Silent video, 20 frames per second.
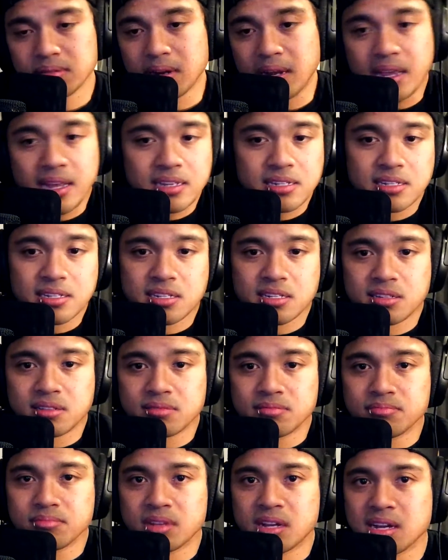I guess it's
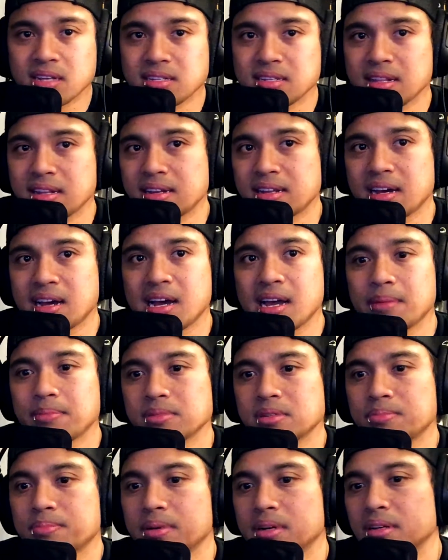because of the
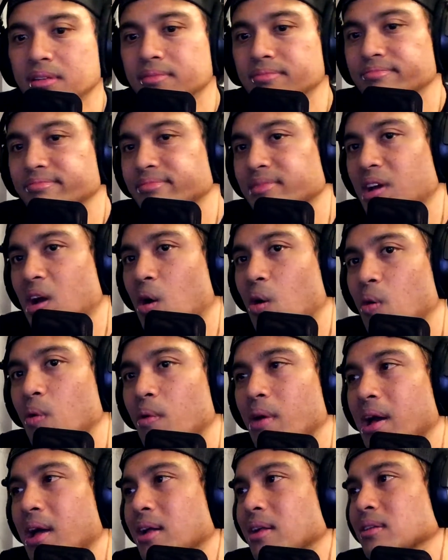times, but oh
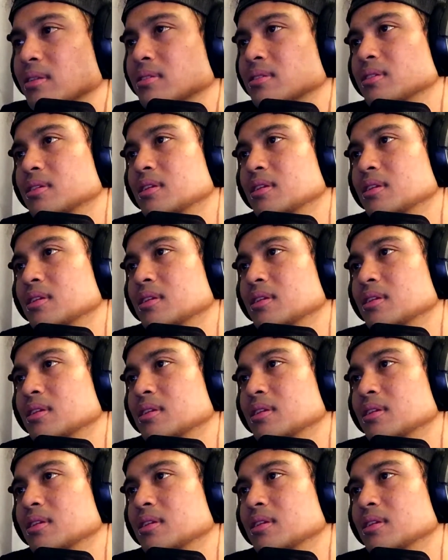well.